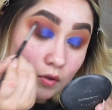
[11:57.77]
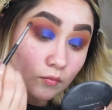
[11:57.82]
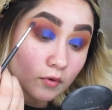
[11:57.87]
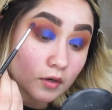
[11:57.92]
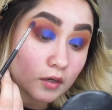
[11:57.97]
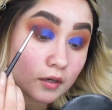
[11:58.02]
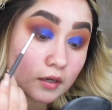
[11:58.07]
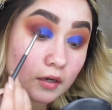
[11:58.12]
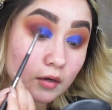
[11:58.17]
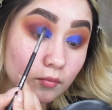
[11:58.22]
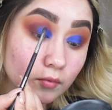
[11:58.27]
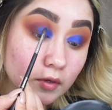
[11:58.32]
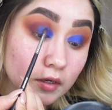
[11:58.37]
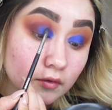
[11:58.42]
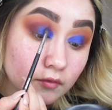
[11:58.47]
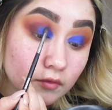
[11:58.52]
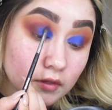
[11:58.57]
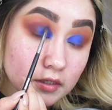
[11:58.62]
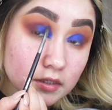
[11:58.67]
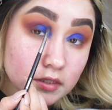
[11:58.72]
want to get rid
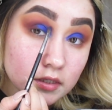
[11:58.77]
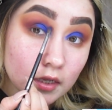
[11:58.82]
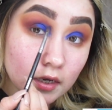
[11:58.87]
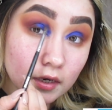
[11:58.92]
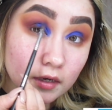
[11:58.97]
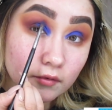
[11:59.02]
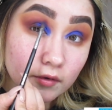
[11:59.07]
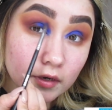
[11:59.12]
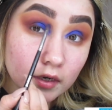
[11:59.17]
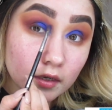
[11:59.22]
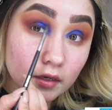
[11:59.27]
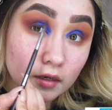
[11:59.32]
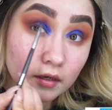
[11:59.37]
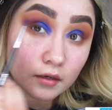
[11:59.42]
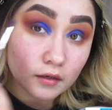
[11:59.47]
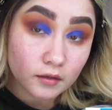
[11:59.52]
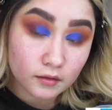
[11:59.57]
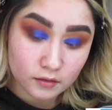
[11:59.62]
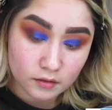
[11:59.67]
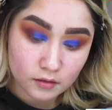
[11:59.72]
of this line right
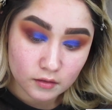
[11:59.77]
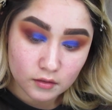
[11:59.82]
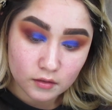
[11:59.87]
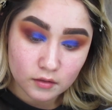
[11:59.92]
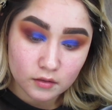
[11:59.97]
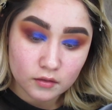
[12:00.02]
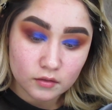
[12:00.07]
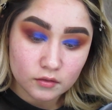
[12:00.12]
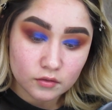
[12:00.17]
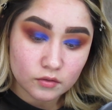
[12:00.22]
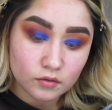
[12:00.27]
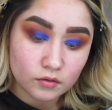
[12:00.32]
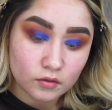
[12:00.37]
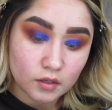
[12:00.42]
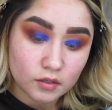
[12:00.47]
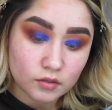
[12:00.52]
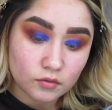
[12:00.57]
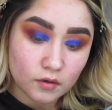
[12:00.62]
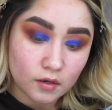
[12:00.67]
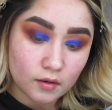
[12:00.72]
here, so
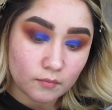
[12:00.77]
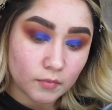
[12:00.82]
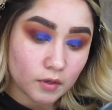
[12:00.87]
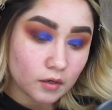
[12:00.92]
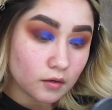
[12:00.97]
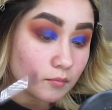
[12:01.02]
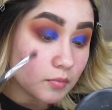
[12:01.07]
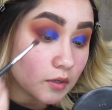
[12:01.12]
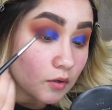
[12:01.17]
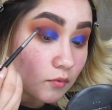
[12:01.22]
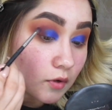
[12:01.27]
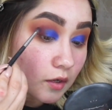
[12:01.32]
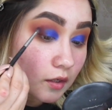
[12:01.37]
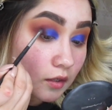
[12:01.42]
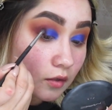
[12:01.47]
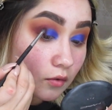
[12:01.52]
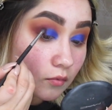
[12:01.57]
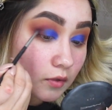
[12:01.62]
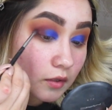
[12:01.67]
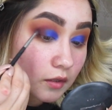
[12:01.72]
that's why I'm going to be
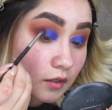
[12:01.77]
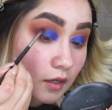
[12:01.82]
working with